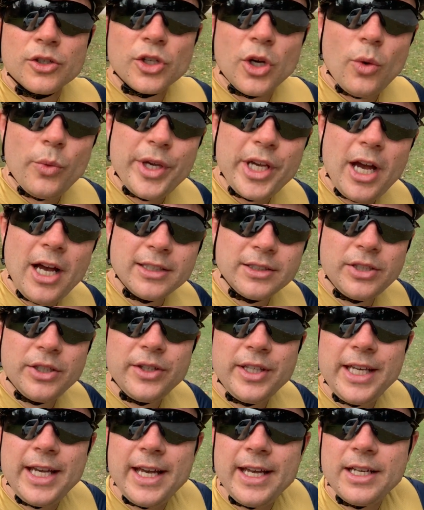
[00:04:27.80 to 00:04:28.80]
So we got
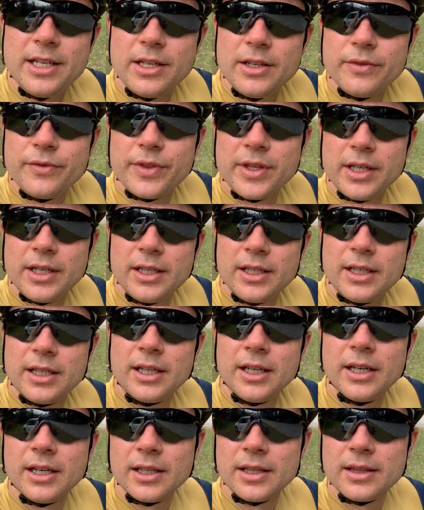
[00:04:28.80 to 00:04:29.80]
to the end of
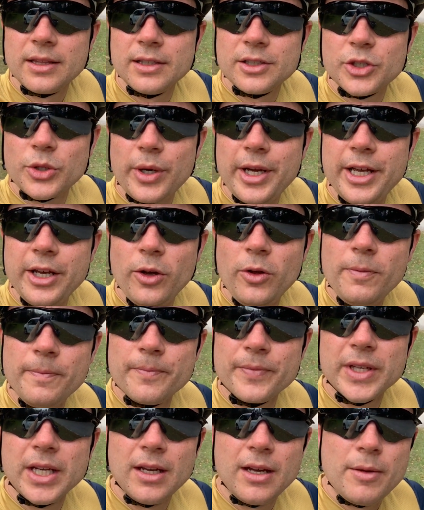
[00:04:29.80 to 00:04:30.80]
the trail,
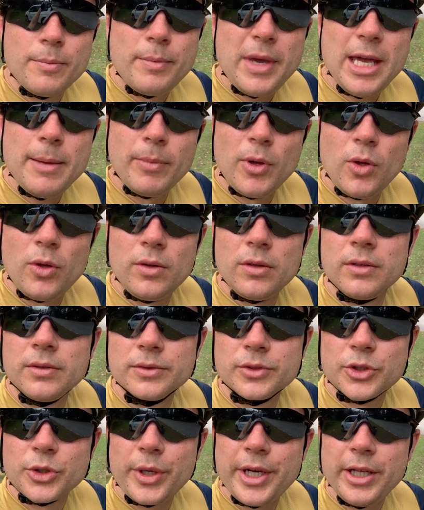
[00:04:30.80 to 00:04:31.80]
Mabel
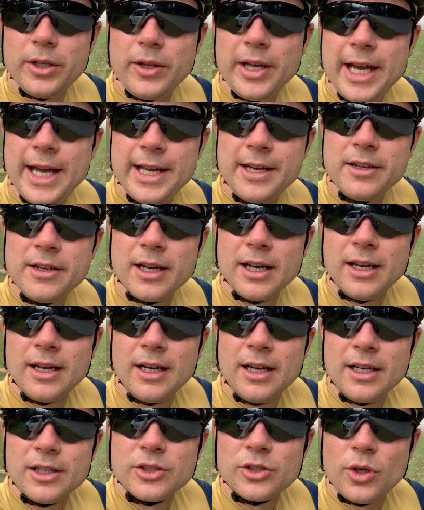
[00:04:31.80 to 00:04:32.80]
Trailhead.
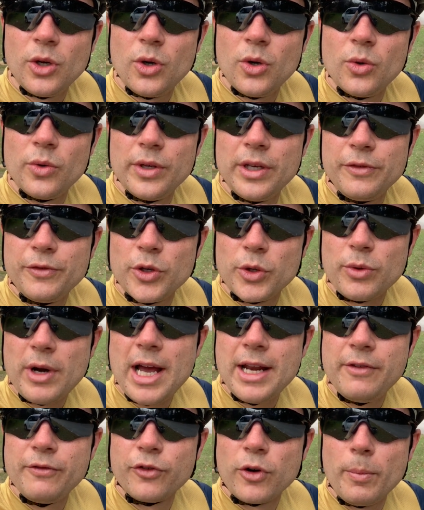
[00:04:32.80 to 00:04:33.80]
So if you're
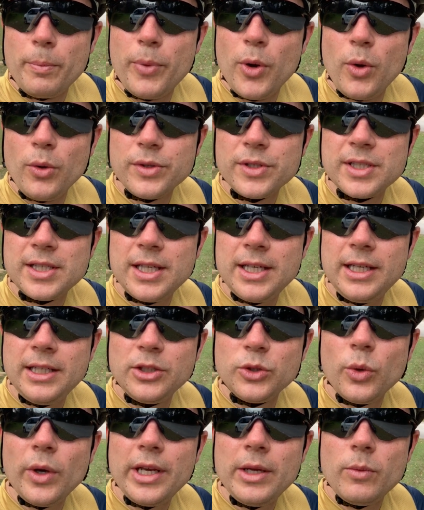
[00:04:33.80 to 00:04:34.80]
riding from Polk
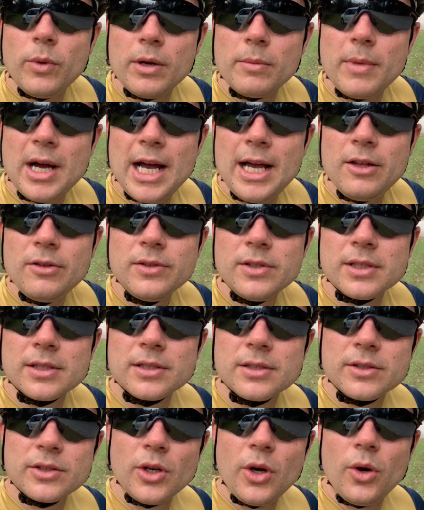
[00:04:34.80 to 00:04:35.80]
City, 21
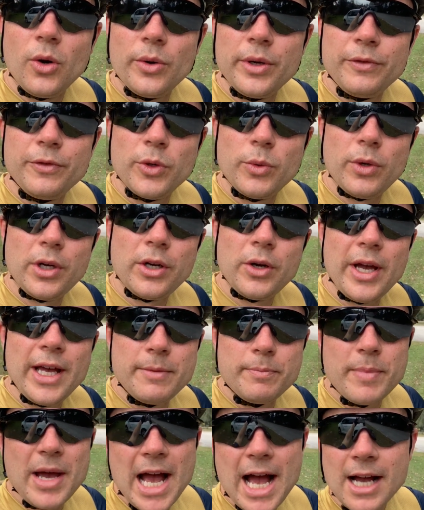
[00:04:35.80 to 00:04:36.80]
miles. So if you want to
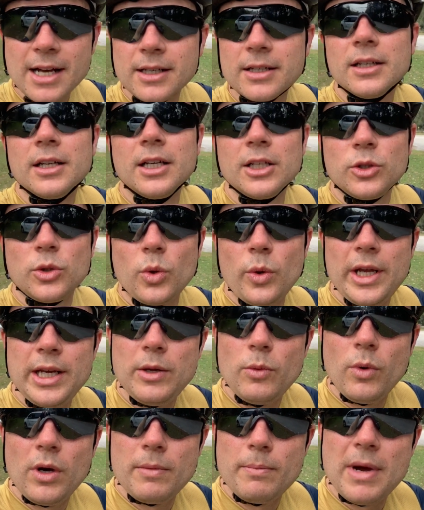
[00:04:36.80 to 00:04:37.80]
head back,
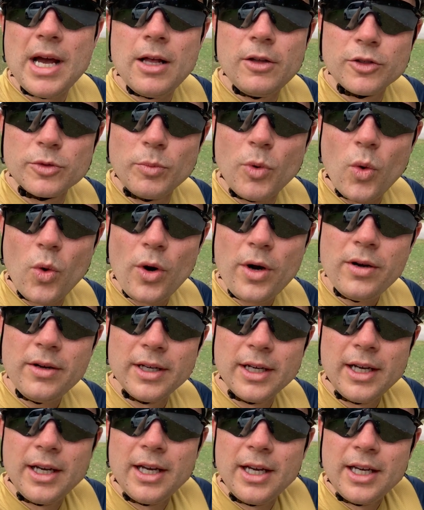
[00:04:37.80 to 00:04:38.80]
21 miles
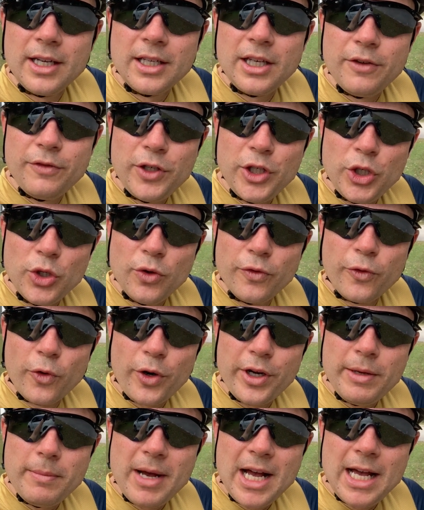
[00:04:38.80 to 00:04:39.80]
more, giving you
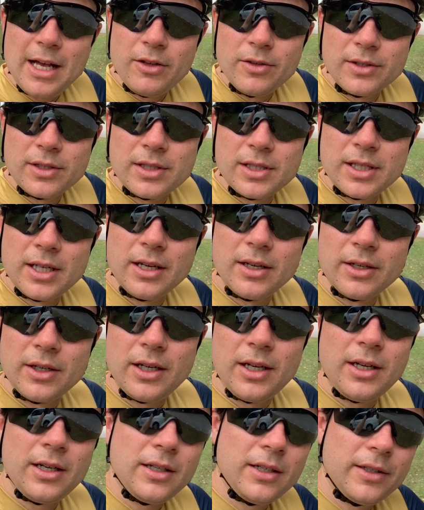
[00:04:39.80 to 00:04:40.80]
40 miles
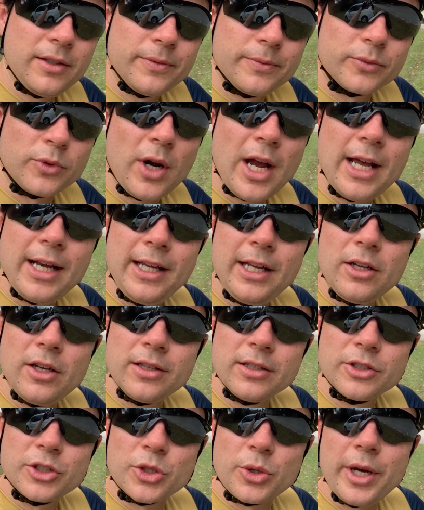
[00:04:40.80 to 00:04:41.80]
riding
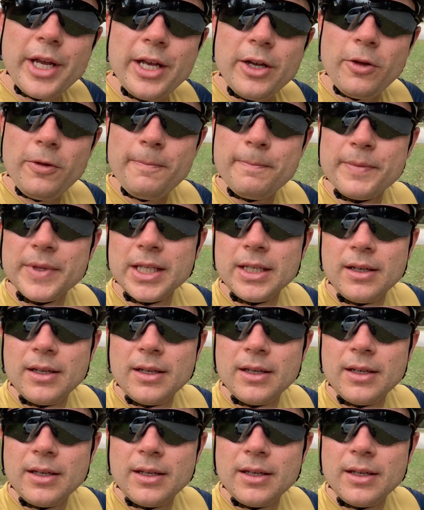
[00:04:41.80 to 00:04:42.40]
on the trail.